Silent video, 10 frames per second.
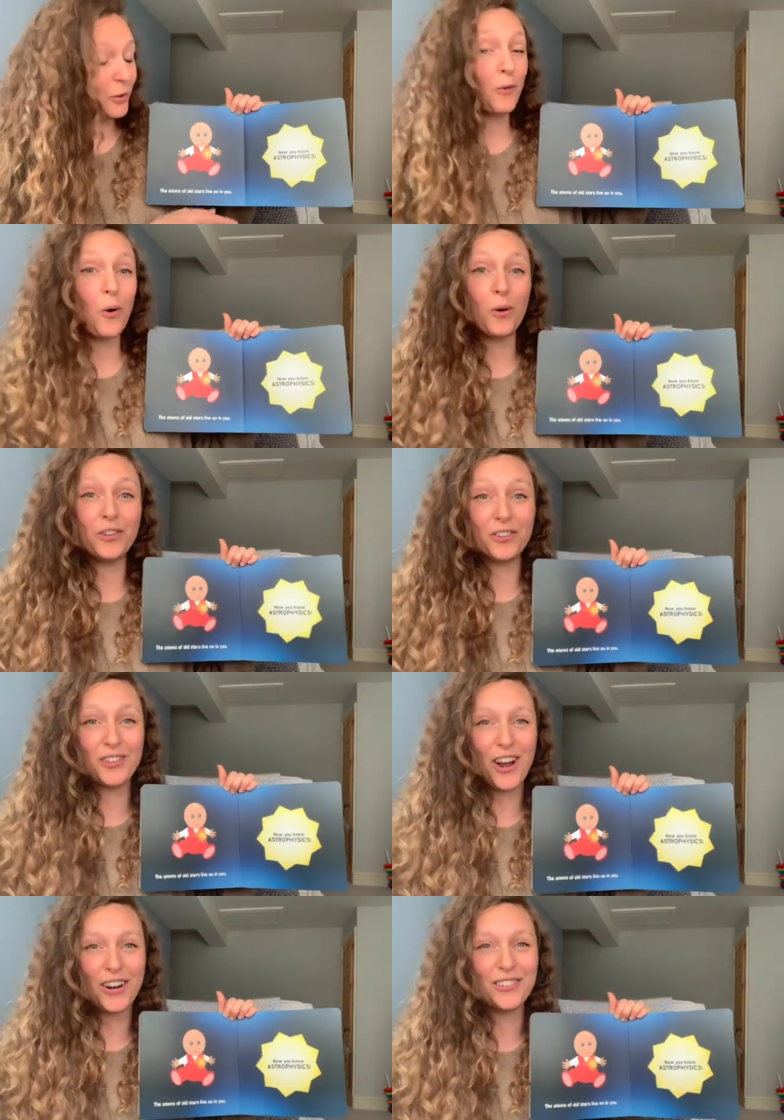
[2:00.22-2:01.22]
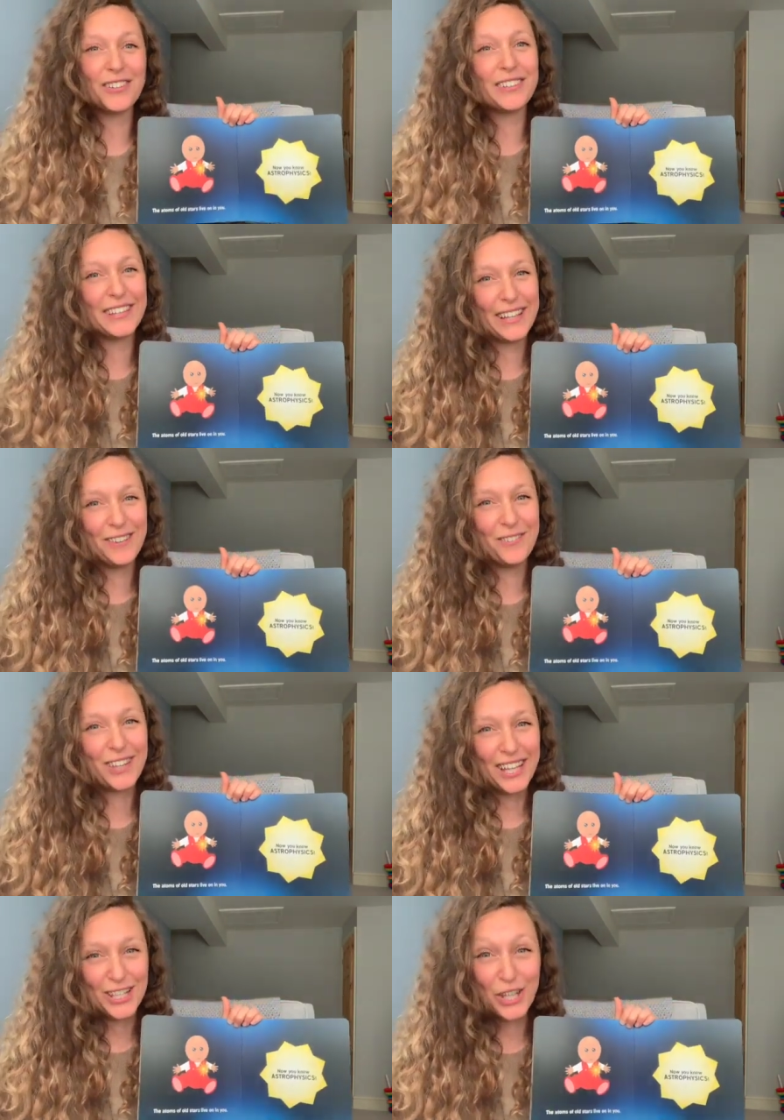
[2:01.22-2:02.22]
of old stars live
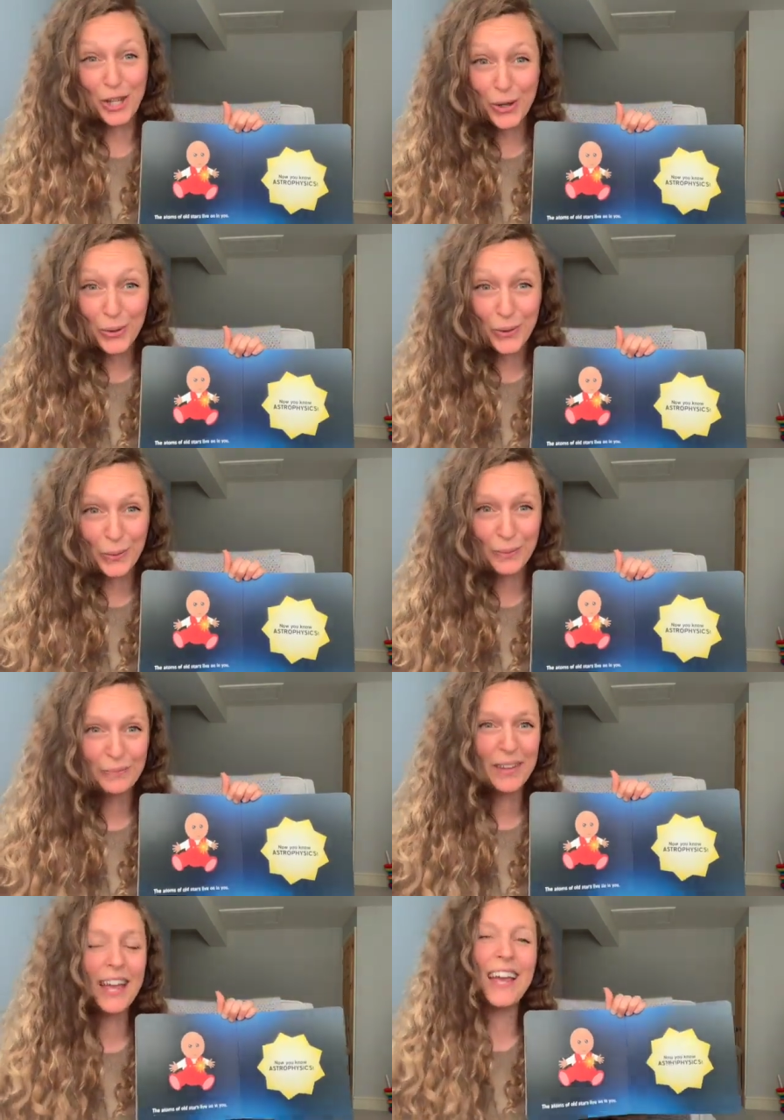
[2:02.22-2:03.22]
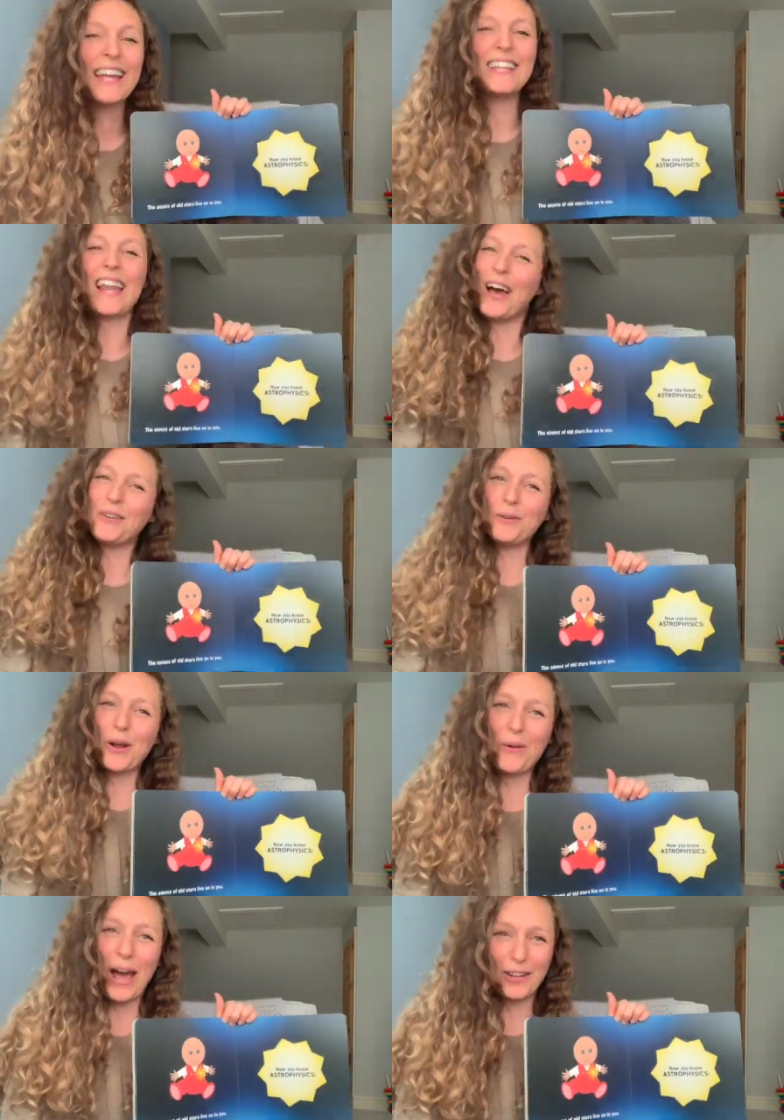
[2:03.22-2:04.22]
in you. Now you
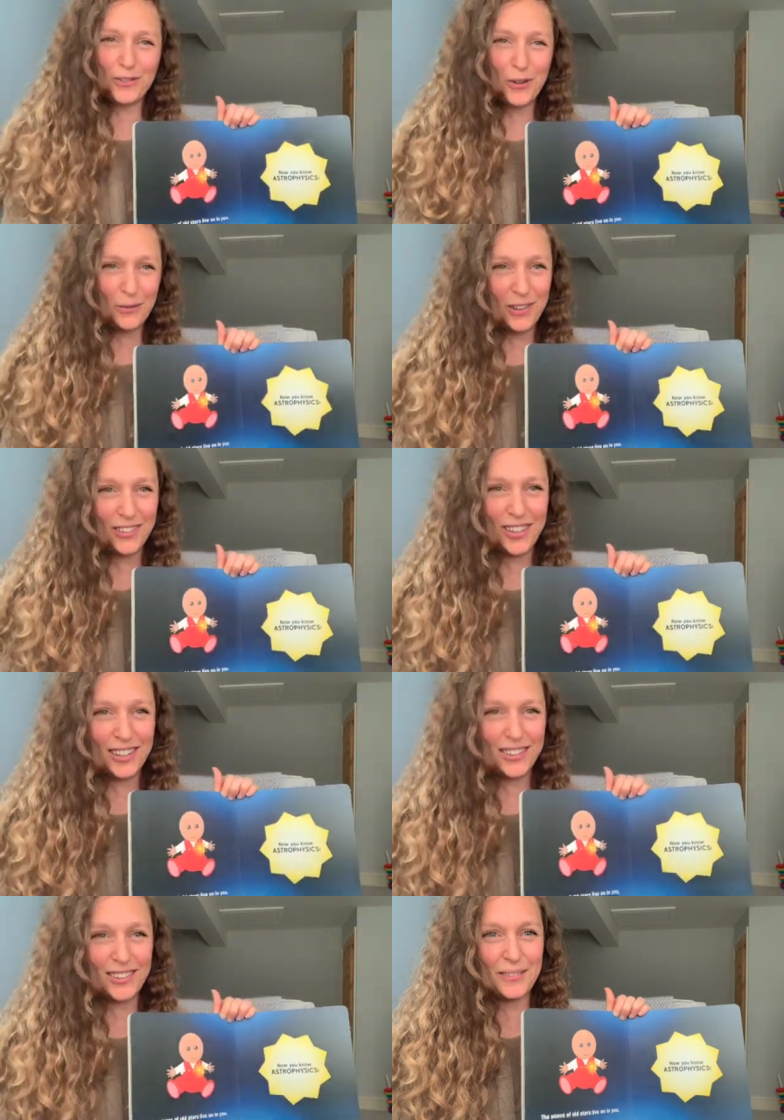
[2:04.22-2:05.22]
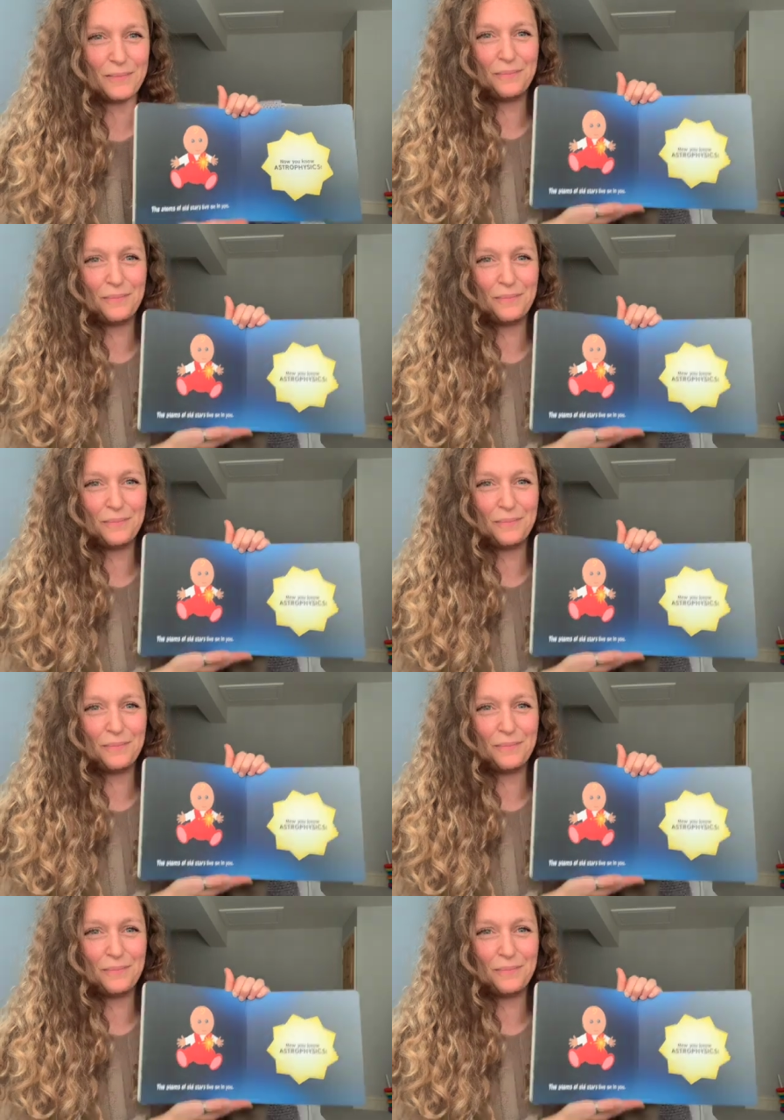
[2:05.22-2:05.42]
know astrophysics.